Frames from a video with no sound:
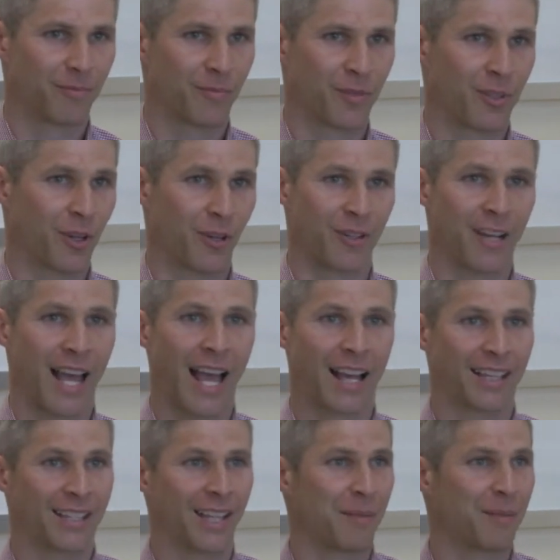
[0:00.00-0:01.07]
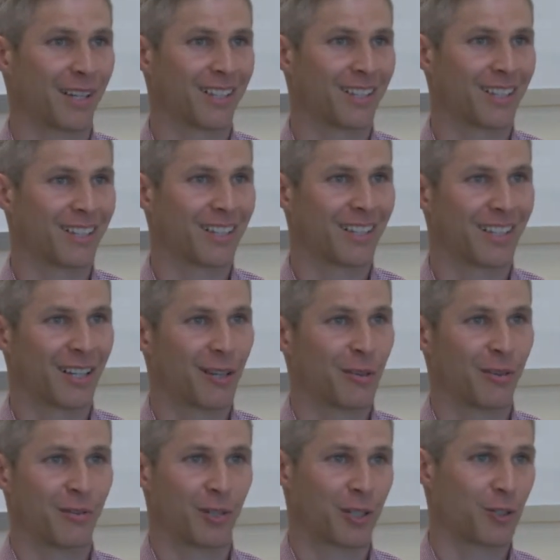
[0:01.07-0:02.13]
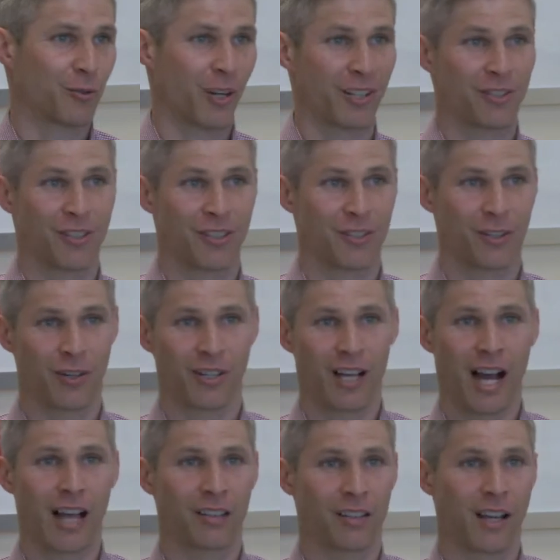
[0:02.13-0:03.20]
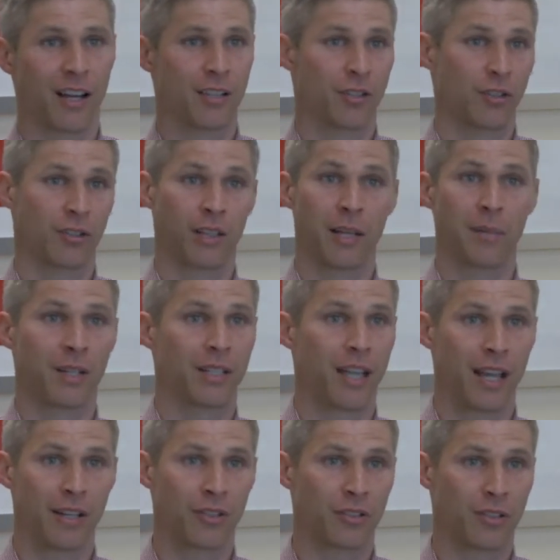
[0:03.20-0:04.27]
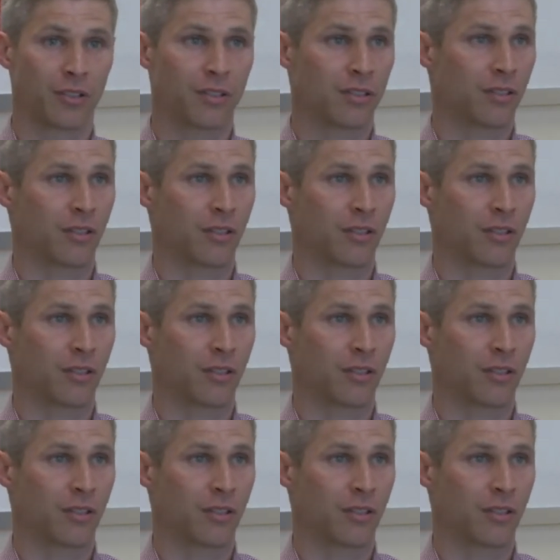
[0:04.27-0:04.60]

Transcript: certain academic restrictions or guidelines or limitations.